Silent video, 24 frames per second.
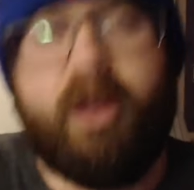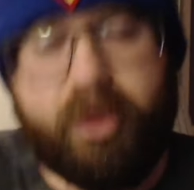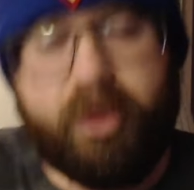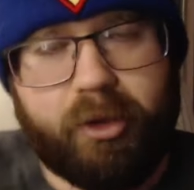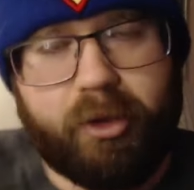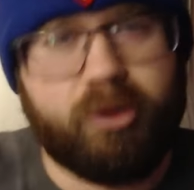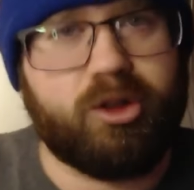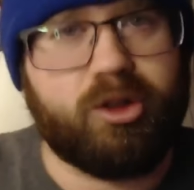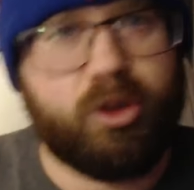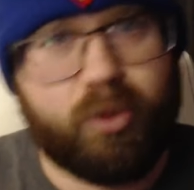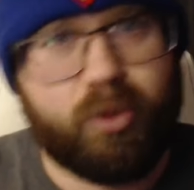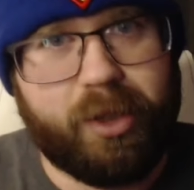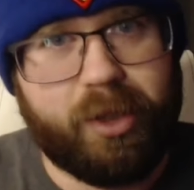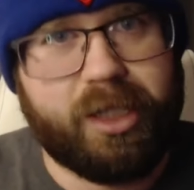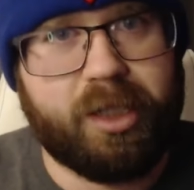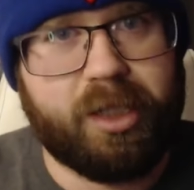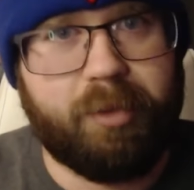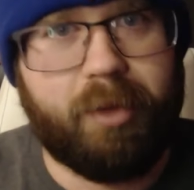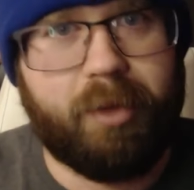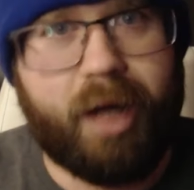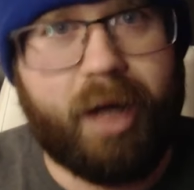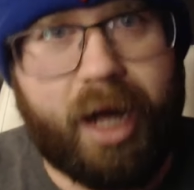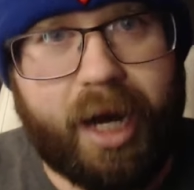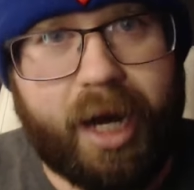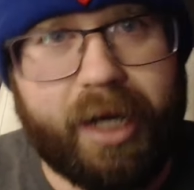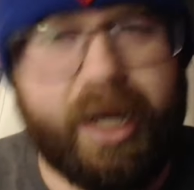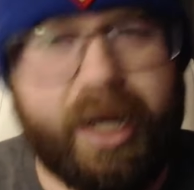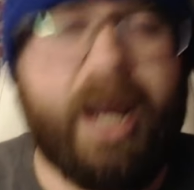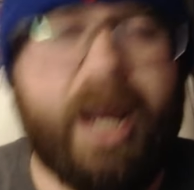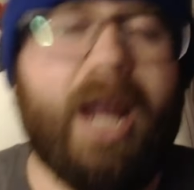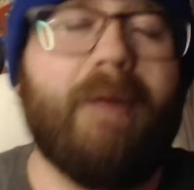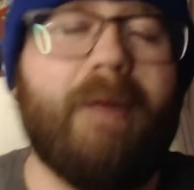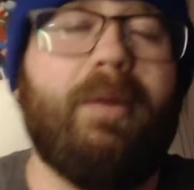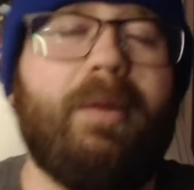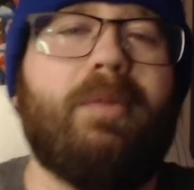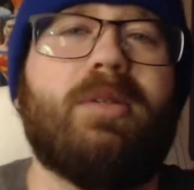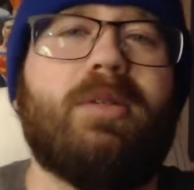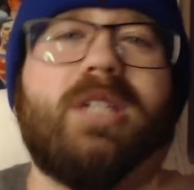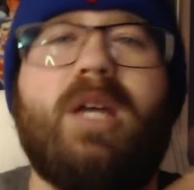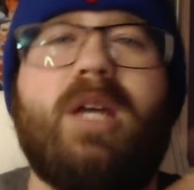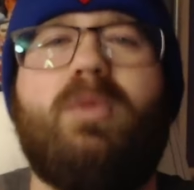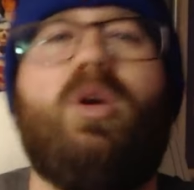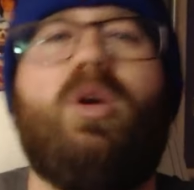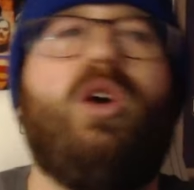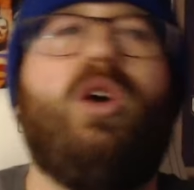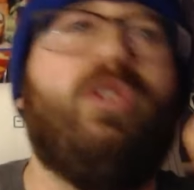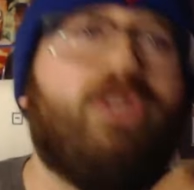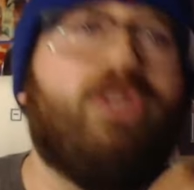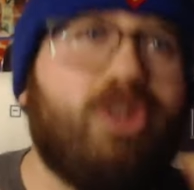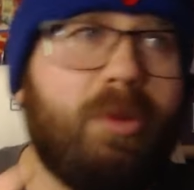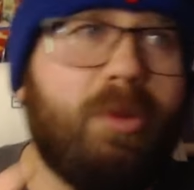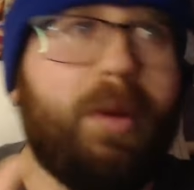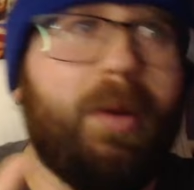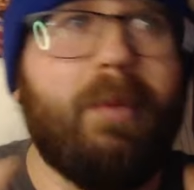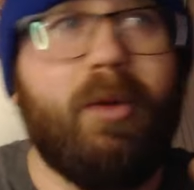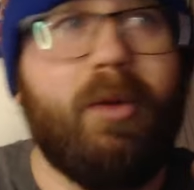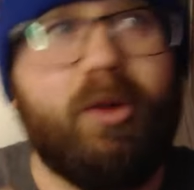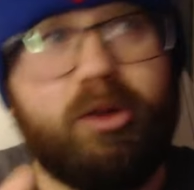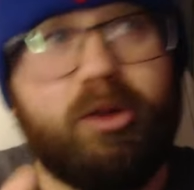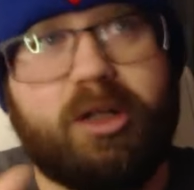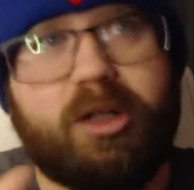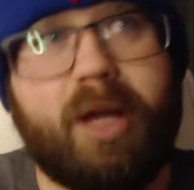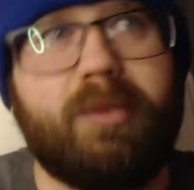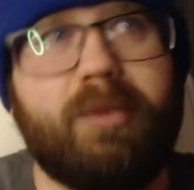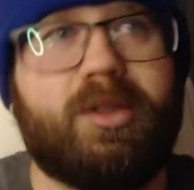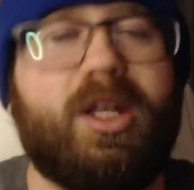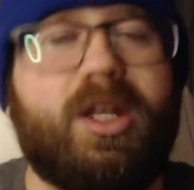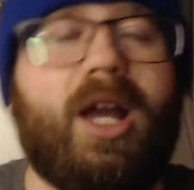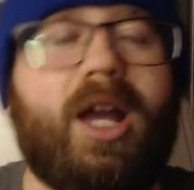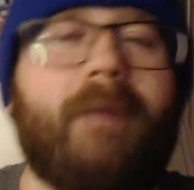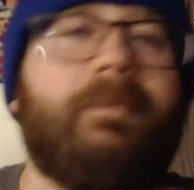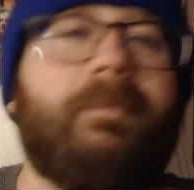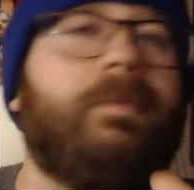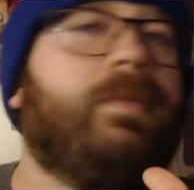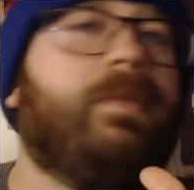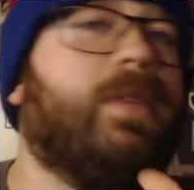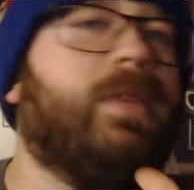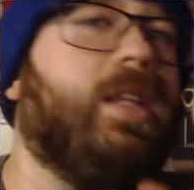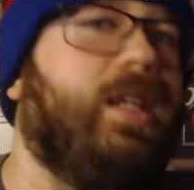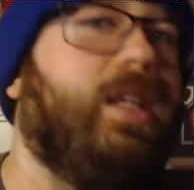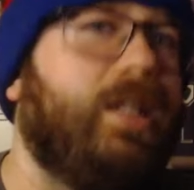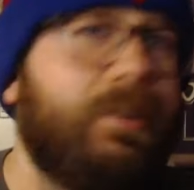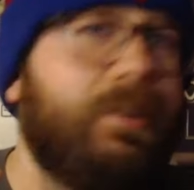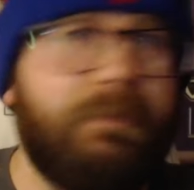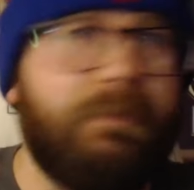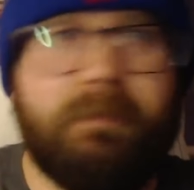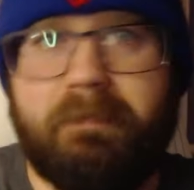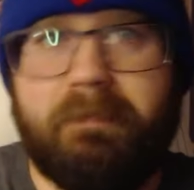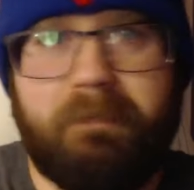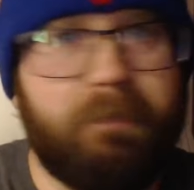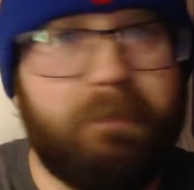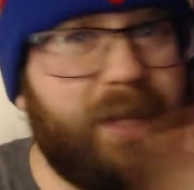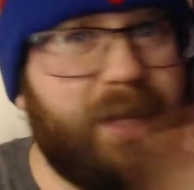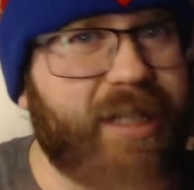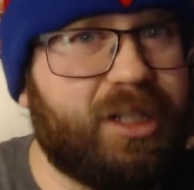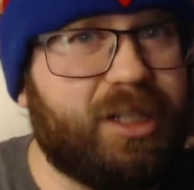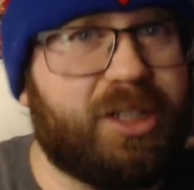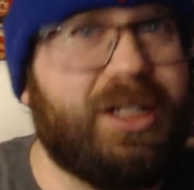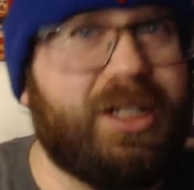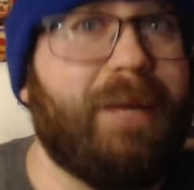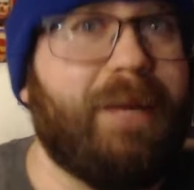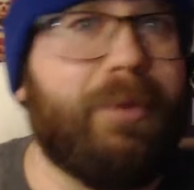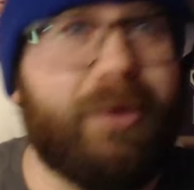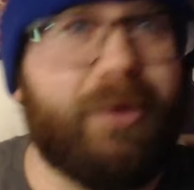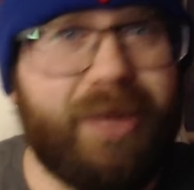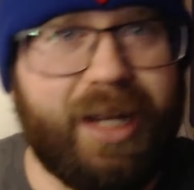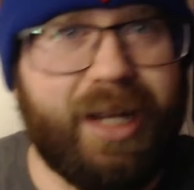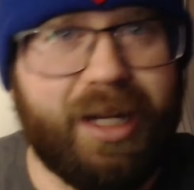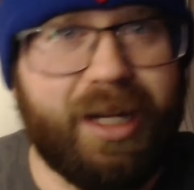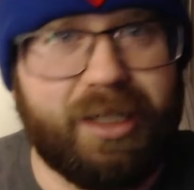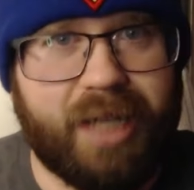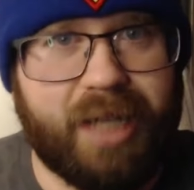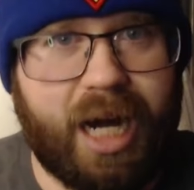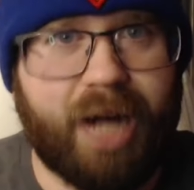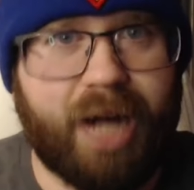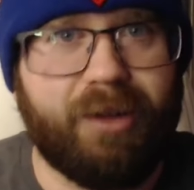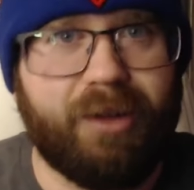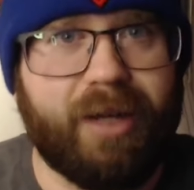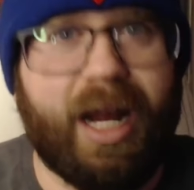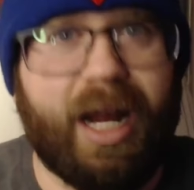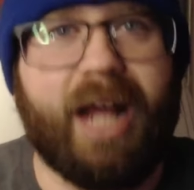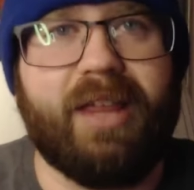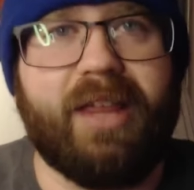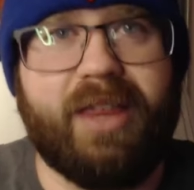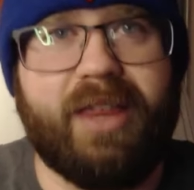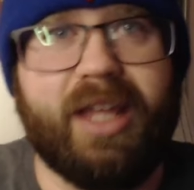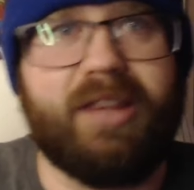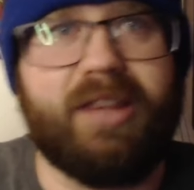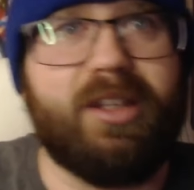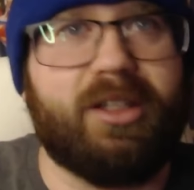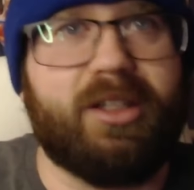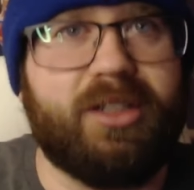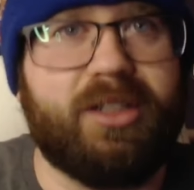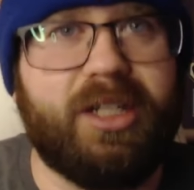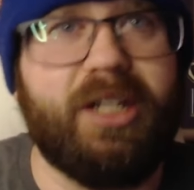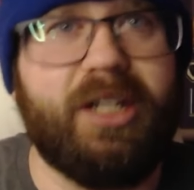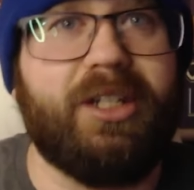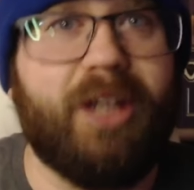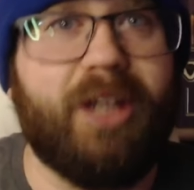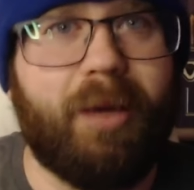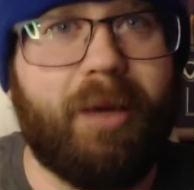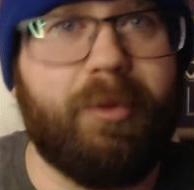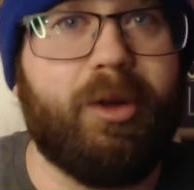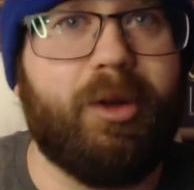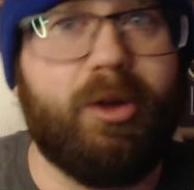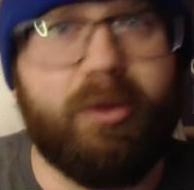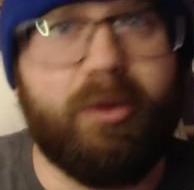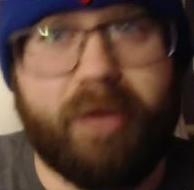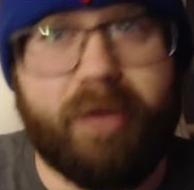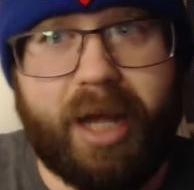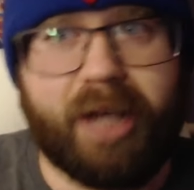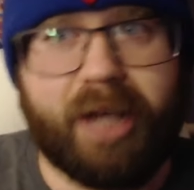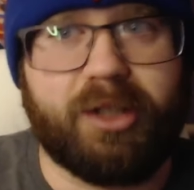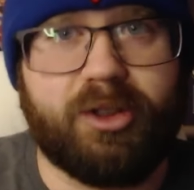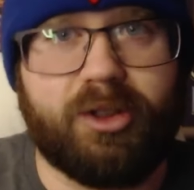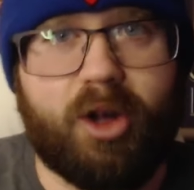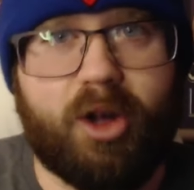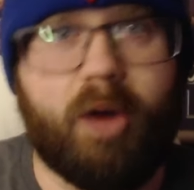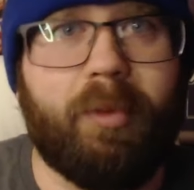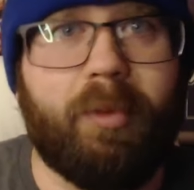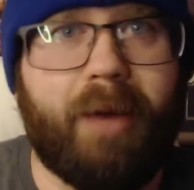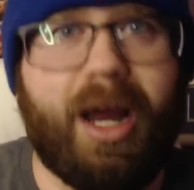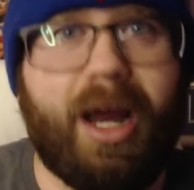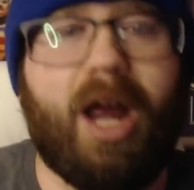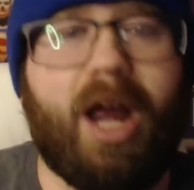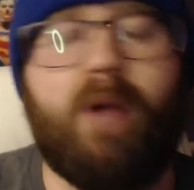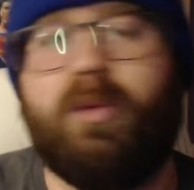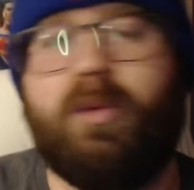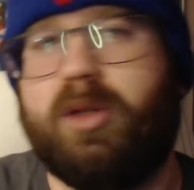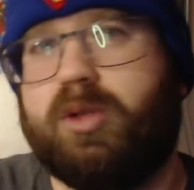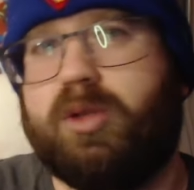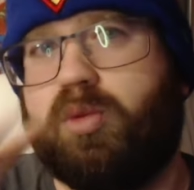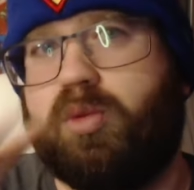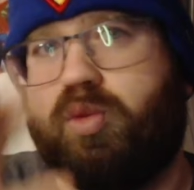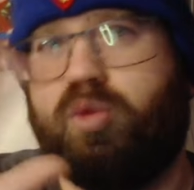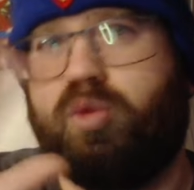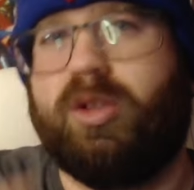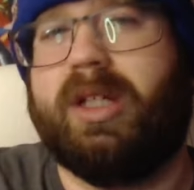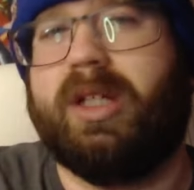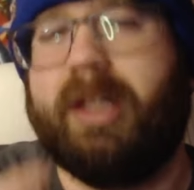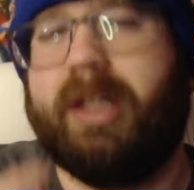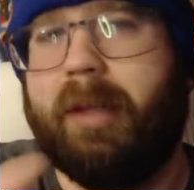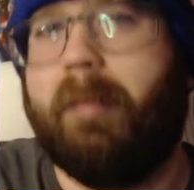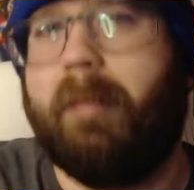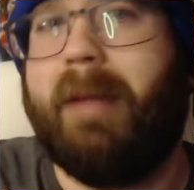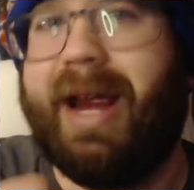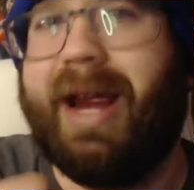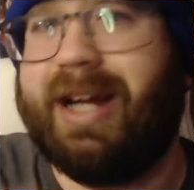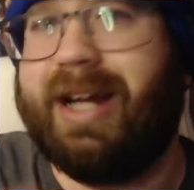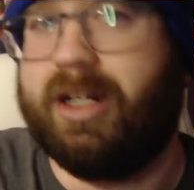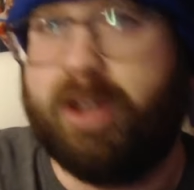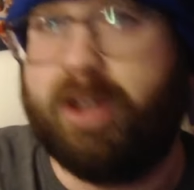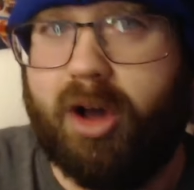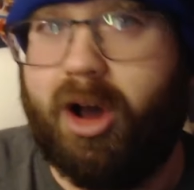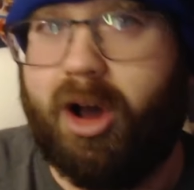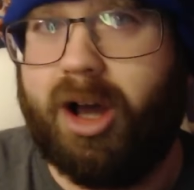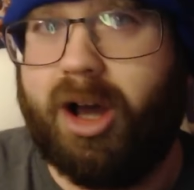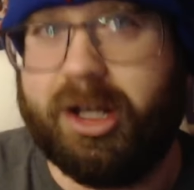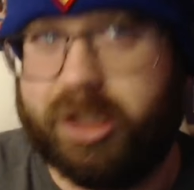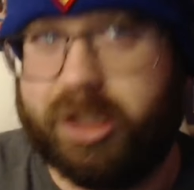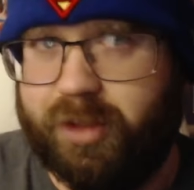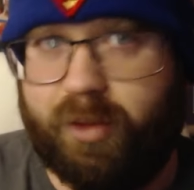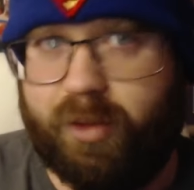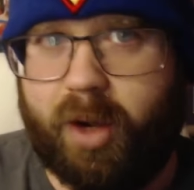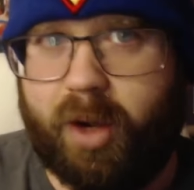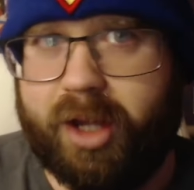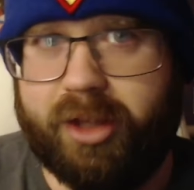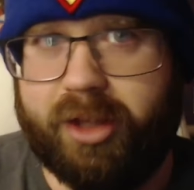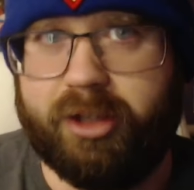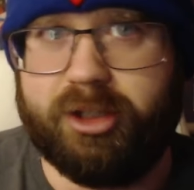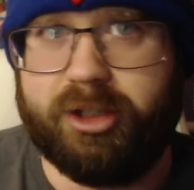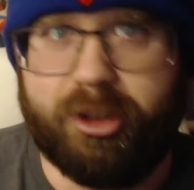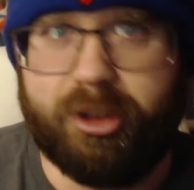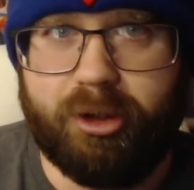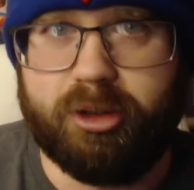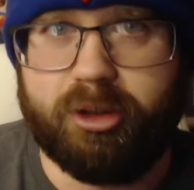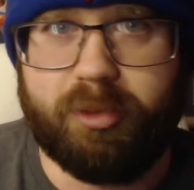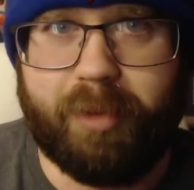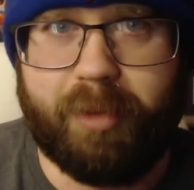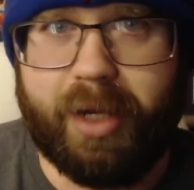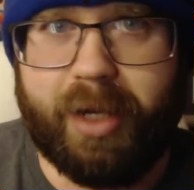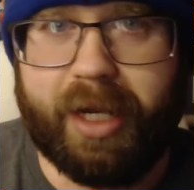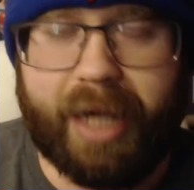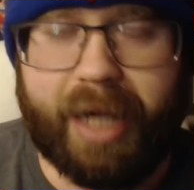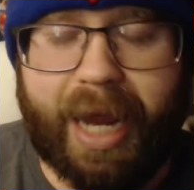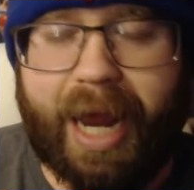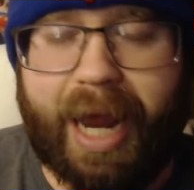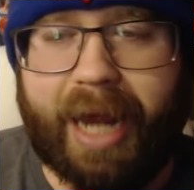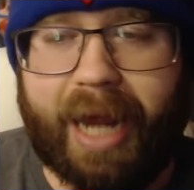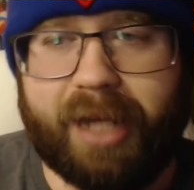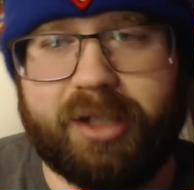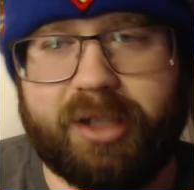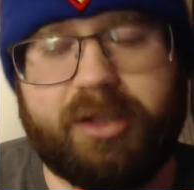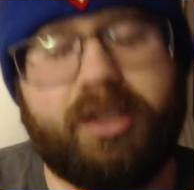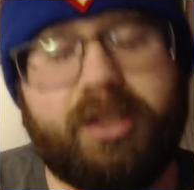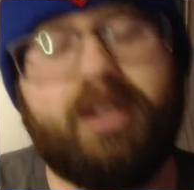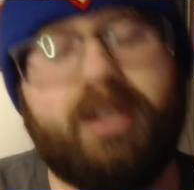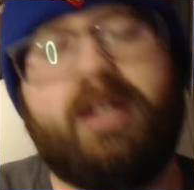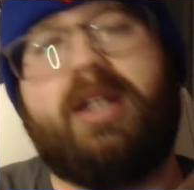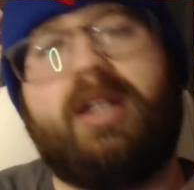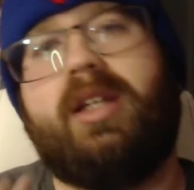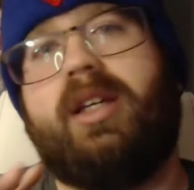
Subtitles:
There's a reason behind it. And people say, well, the Superman movie with James Gunn, that's a separate thing entirely. I think the CW Nexstar buyout was really the main cause of why the show is being axed.